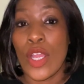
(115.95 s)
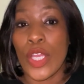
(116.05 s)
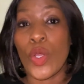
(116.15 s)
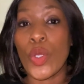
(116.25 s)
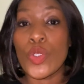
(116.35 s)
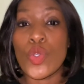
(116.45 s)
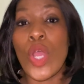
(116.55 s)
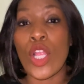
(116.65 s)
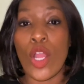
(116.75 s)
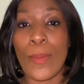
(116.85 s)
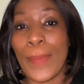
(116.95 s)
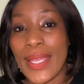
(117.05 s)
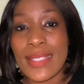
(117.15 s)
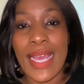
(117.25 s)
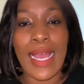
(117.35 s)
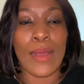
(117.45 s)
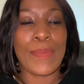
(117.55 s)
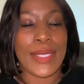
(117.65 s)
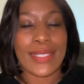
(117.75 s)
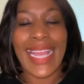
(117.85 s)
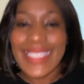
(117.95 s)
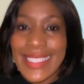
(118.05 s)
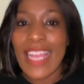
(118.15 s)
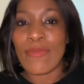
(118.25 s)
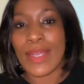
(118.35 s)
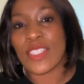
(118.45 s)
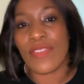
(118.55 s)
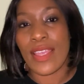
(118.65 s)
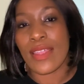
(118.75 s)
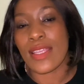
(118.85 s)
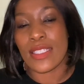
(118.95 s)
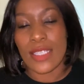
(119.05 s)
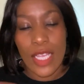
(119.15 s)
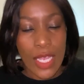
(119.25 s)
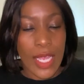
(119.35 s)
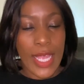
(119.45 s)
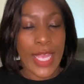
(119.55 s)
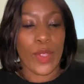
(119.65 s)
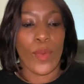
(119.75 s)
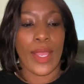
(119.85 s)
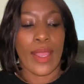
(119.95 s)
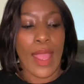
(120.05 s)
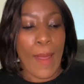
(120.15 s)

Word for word: it could do a lot better, but I didn't have much faith in it anyway.